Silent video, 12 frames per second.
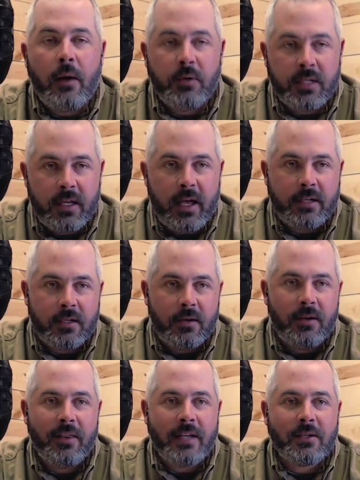I would say that's
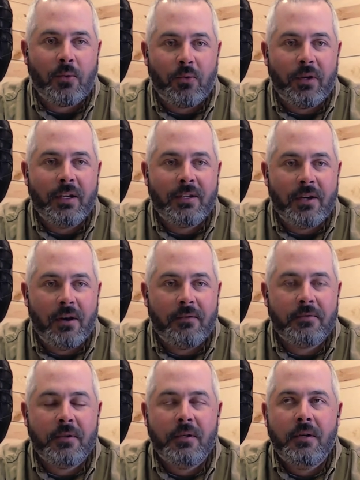a really
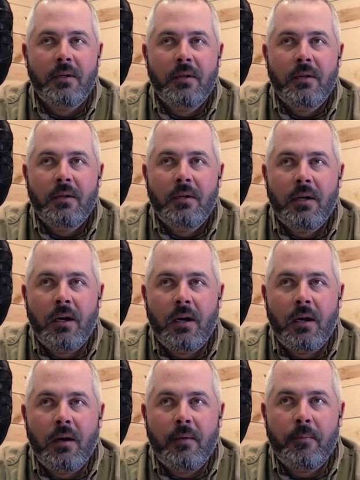tough
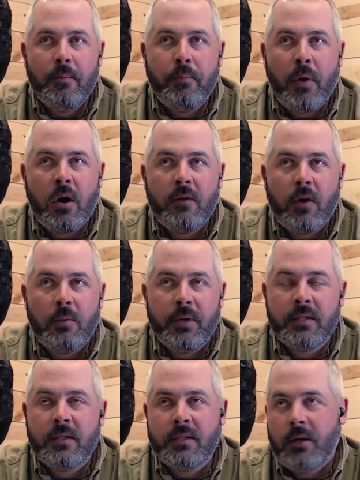part of our
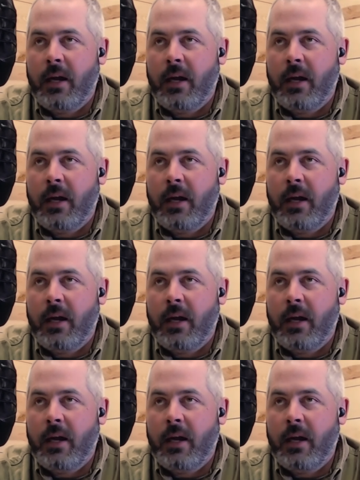business.